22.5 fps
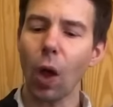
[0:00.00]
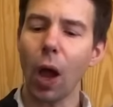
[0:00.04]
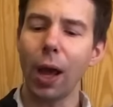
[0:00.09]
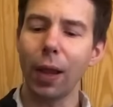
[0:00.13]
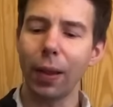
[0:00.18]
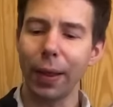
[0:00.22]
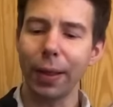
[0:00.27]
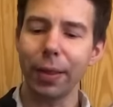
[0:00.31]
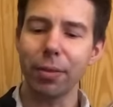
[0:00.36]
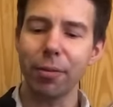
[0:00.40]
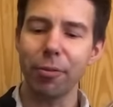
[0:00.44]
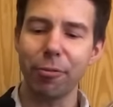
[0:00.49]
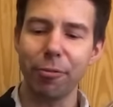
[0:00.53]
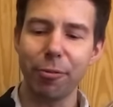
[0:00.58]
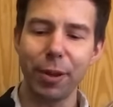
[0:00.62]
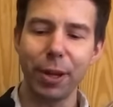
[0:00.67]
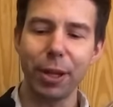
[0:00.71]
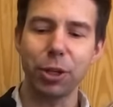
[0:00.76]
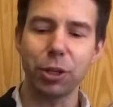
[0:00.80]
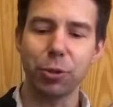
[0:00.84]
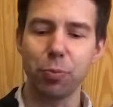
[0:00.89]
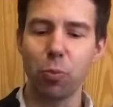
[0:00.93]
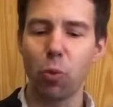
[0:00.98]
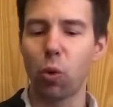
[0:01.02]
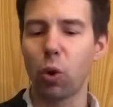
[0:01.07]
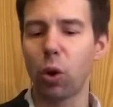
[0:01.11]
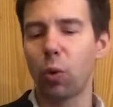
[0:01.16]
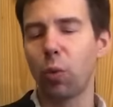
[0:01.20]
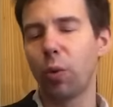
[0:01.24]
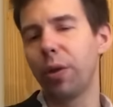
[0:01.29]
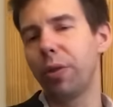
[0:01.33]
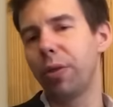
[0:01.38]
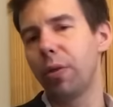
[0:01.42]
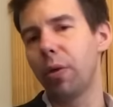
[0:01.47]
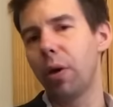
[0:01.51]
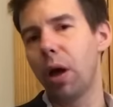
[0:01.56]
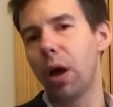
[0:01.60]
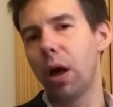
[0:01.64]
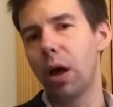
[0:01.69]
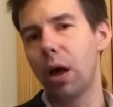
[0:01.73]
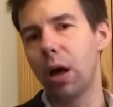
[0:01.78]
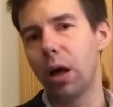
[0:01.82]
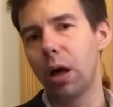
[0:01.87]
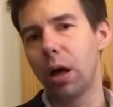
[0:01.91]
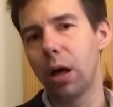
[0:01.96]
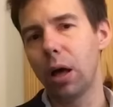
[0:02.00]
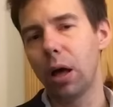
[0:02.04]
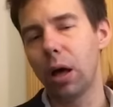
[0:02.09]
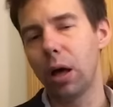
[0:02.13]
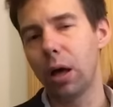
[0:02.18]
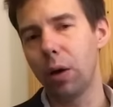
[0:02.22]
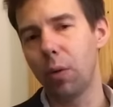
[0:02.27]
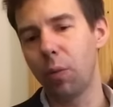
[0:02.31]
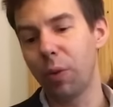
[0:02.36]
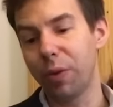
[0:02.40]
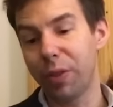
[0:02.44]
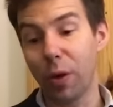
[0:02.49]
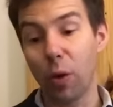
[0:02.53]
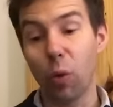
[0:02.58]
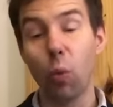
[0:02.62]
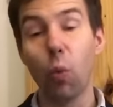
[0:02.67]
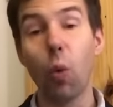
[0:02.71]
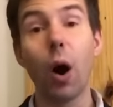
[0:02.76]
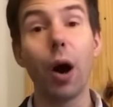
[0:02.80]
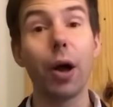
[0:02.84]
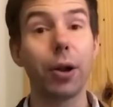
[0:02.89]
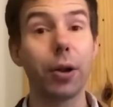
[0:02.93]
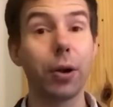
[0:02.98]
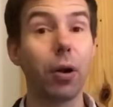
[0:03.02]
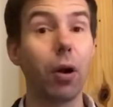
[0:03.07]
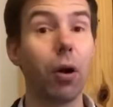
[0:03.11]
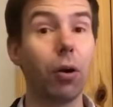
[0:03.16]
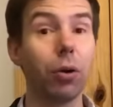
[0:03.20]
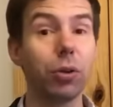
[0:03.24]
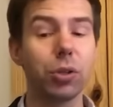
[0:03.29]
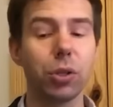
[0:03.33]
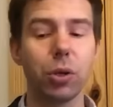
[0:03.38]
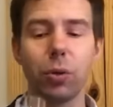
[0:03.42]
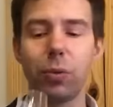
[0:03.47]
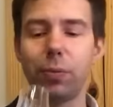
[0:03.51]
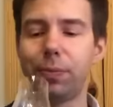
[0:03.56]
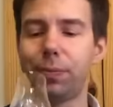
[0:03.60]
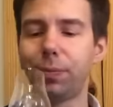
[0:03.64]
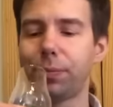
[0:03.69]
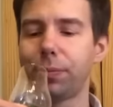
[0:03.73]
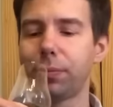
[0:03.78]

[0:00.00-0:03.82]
I like the finish more with without water also.